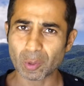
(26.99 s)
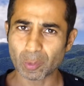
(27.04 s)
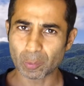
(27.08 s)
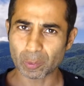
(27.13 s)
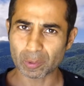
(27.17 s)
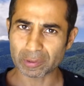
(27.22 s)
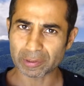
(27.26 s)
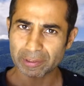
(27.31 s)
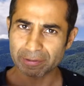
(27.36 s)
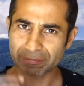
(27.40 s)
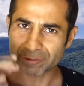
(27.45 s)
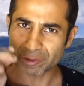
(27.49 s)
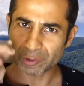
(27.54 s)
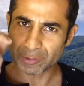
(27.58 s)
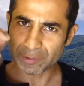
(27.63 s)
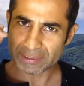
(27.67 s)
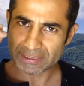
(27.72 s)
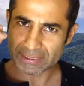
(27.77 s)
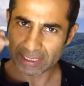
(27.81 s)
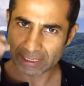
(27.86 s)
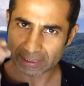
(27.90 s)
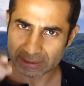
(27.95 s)
we'll give you
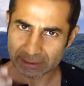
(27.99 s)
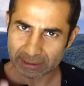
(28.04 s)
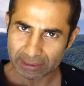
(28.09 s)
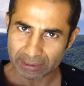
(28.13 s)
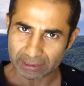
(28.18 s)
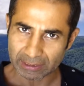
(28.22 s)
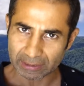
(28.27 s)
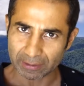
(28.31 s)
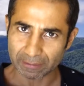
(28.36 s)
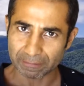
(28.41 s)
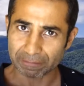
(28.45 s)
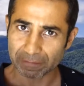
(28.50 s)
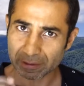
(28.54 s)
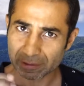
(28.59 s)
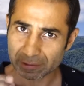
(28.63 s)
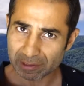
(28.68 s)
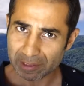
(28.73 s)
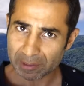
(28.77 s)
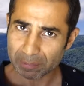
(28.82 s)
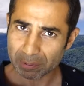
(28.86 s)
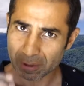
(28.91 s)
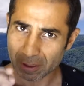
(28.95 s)
a technique, a
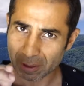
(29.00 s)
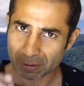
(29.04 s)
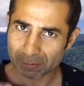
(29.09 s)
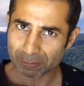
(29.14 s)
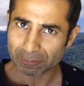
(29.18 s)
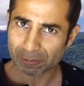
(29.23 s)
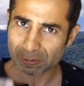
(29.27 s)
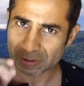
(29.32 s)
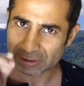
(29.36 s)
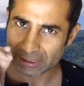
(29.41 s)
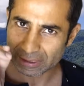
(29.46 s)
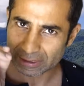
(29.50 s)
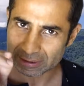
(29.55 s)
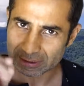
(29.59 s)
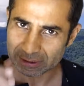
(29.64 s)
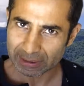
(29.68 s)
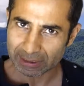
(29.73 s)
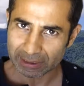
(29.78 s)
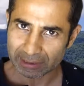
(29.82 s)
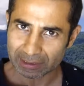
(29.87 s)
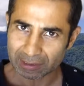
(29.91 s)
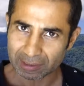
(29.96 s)
very powerful
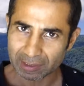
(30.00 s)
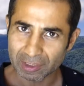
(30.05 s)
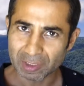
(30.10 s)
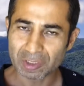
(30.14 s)
technique